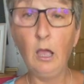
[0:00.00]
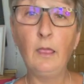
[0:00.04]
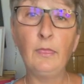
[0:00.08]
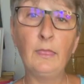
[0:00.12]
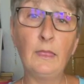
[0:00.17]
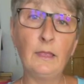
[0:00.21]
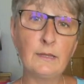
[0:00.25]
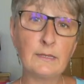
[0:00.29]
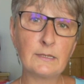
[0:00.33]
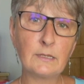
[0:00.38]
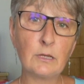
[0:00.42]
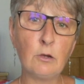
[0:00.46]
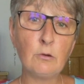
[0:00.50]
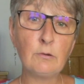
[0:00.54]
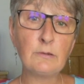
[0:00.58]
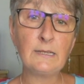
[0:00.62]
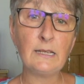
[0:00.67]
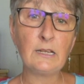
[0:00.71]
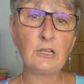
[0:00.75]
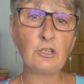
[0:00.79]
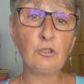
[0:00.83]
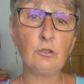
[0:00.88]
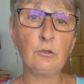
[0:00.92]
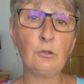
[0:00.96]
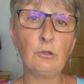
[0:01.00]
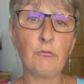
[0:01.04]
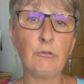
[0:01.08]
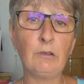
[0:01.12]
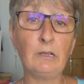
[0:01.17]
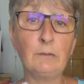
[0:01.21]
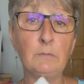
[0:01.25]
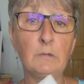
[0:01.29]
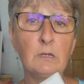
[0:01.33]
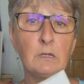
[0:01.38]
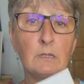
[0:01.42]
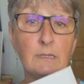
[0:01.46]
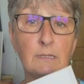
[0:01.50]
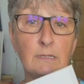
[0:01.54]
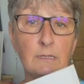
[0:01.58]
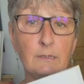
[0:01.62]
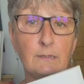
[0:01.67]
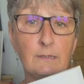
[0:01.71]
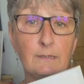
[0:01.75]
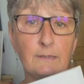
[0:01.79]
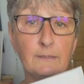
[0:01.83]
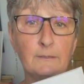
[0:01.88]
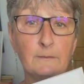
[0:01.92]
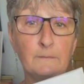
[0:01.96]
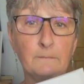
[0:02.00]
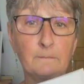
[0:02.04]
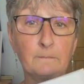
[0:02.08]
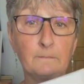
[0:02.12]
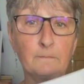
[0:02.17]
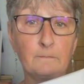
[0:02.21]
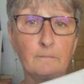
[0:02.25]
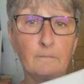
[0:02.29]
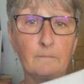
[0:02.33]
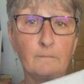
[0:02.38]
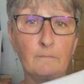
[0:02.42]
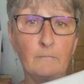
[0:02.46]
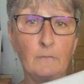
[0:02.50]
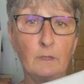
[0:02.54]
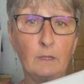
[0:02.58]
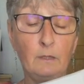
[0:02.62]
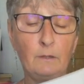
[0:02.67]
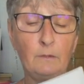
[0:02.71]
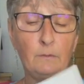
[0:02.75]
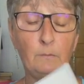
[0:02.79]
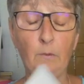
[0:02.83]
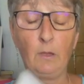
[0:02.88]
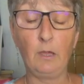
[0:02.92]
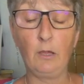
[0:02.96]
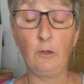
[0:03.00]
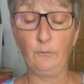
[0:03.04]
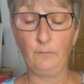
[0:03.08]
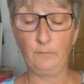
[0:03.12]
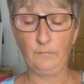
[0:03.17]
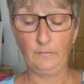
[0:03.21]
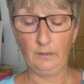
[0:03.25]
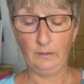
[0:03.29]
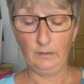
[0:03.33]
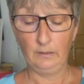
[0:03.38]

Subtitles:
Then there's a whole section on the Grandmasters as well.